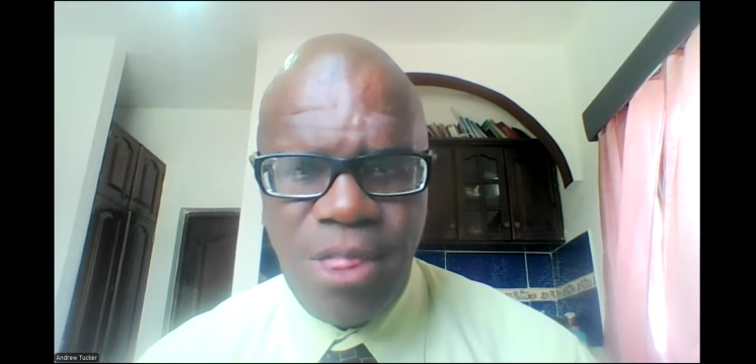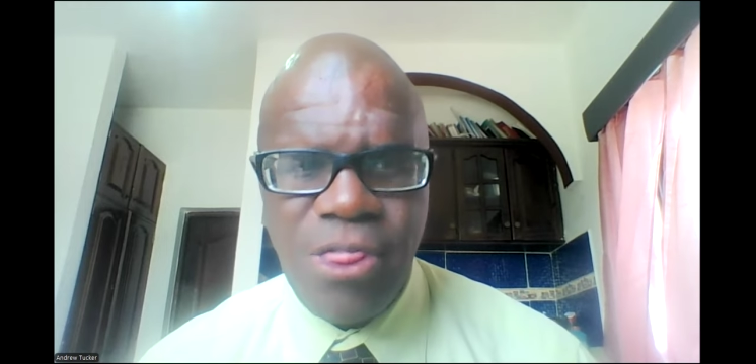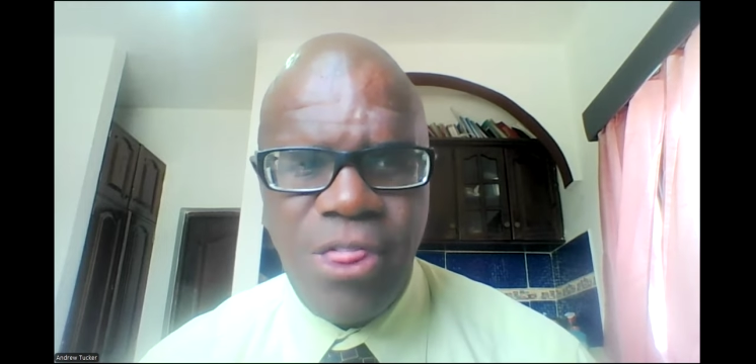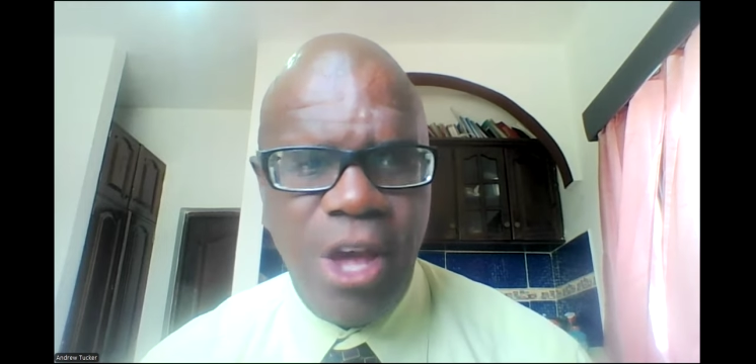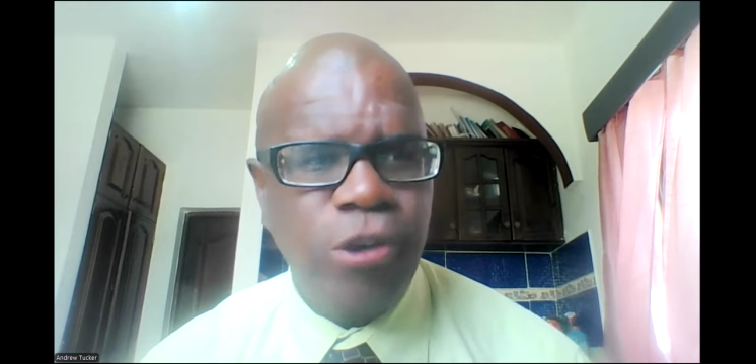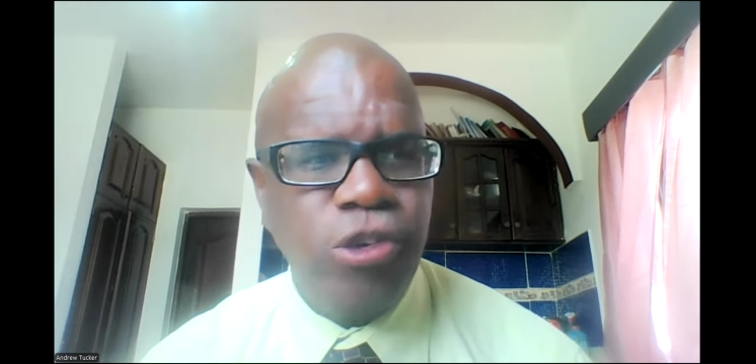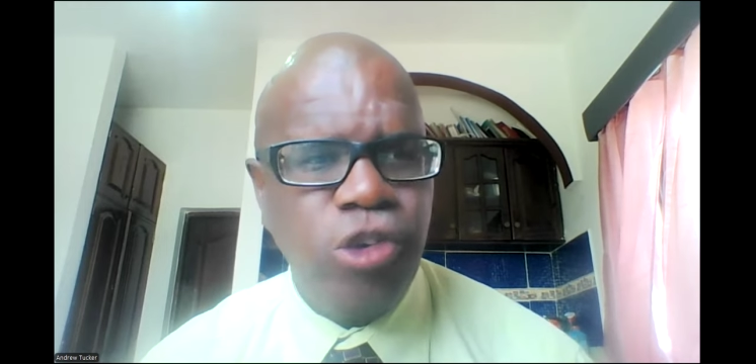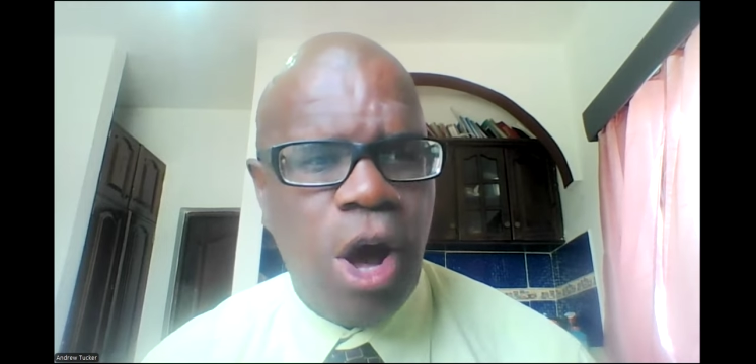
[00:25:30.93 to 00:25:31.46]

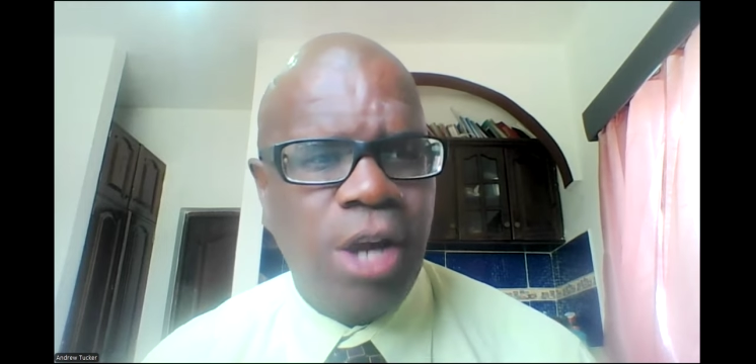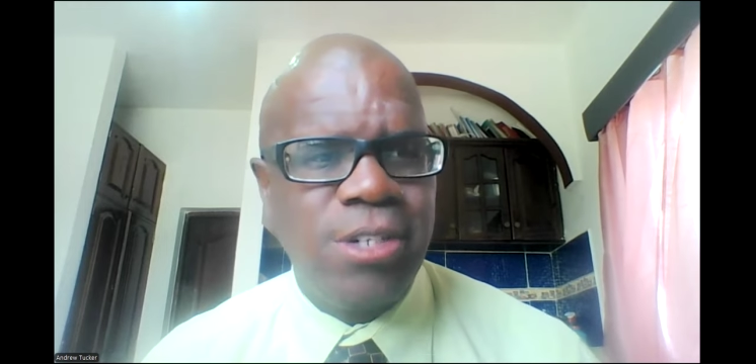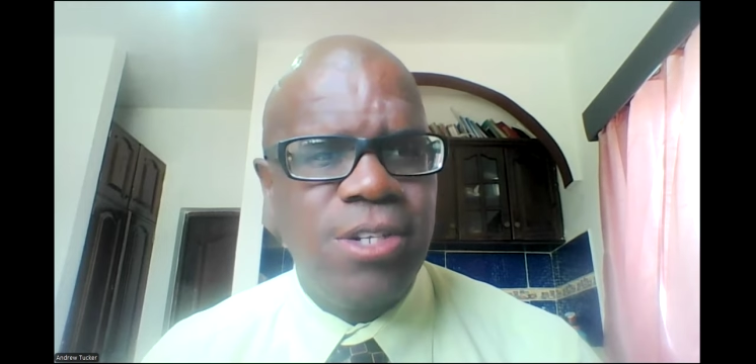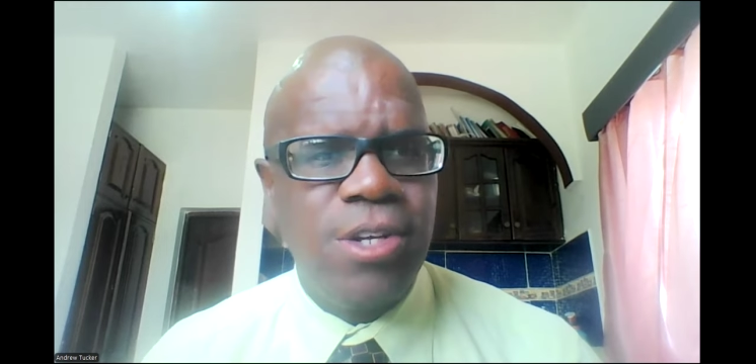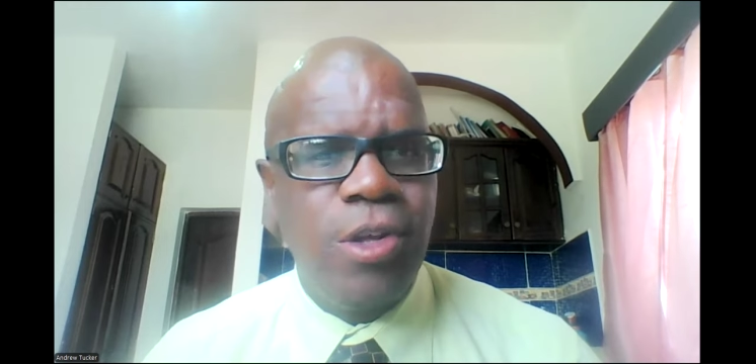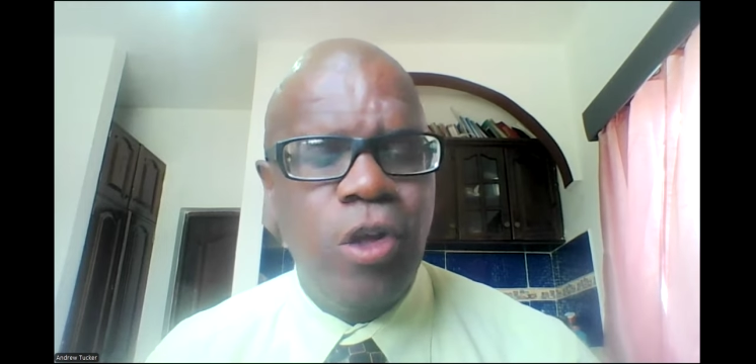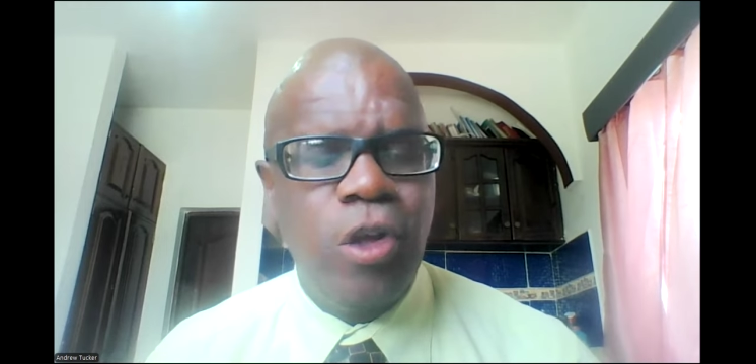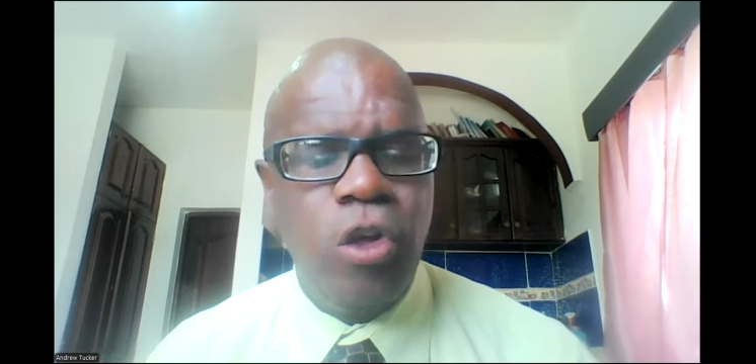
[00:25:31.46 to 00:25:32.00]
they are not
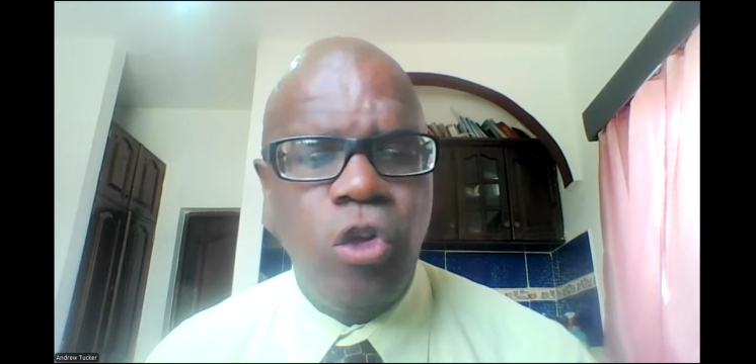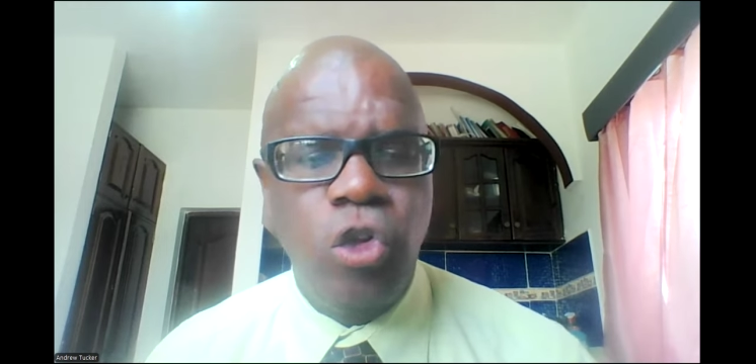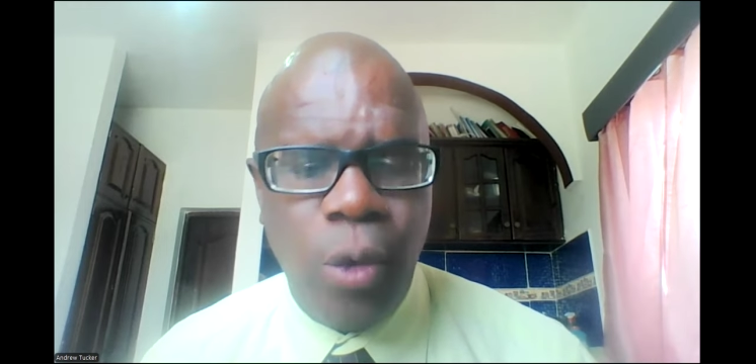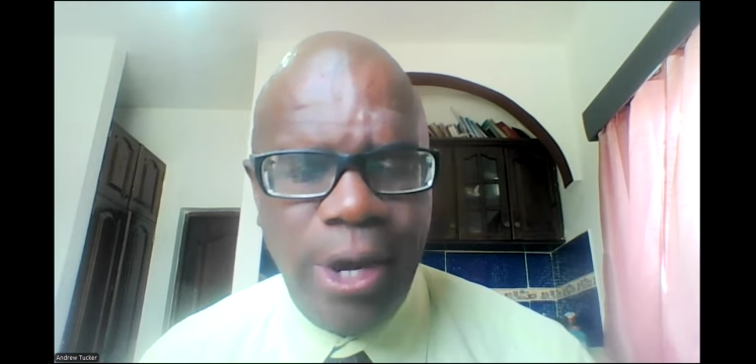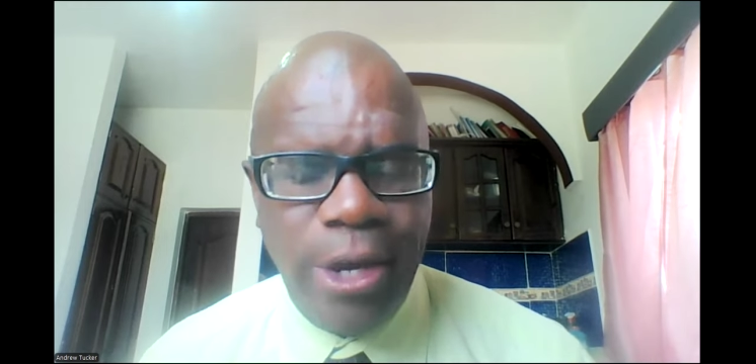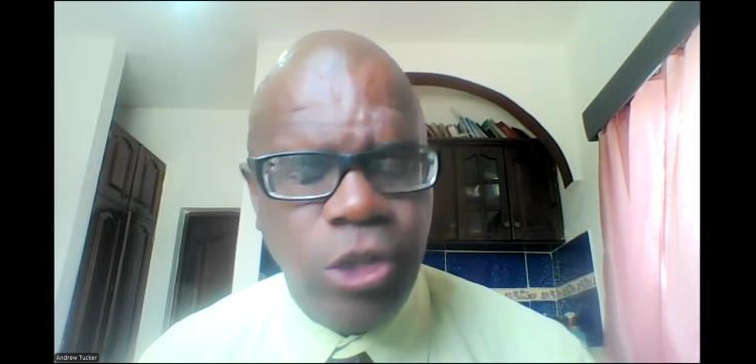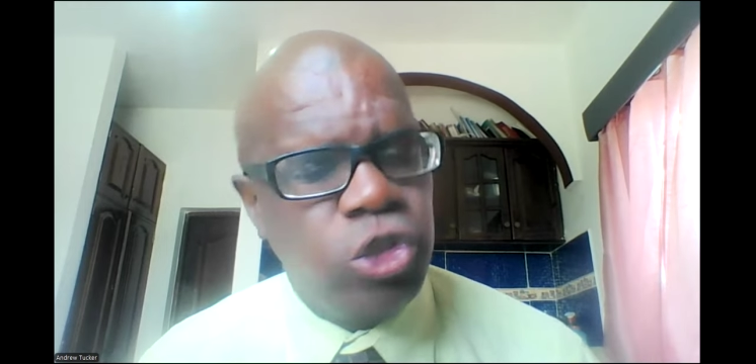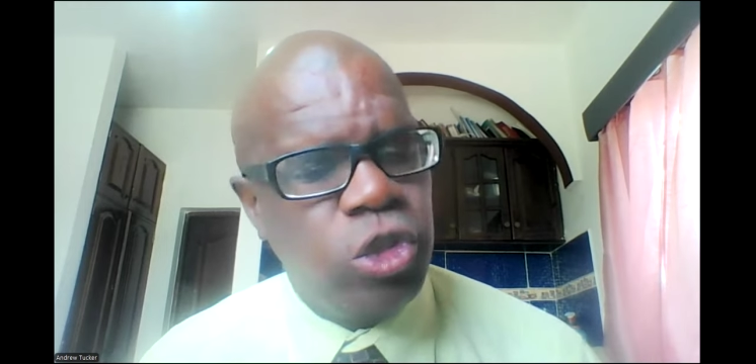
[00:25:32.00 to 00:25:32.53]

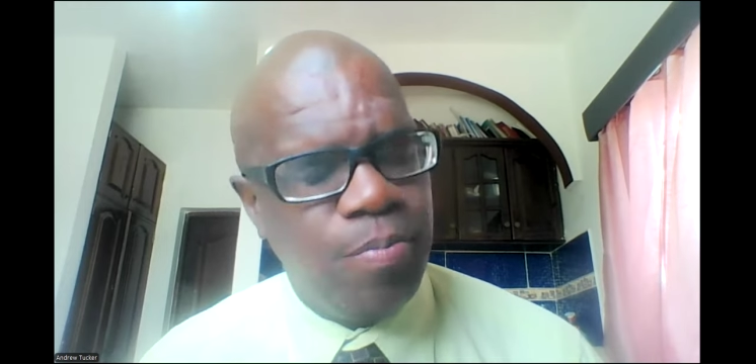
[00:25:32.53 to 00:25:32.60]
going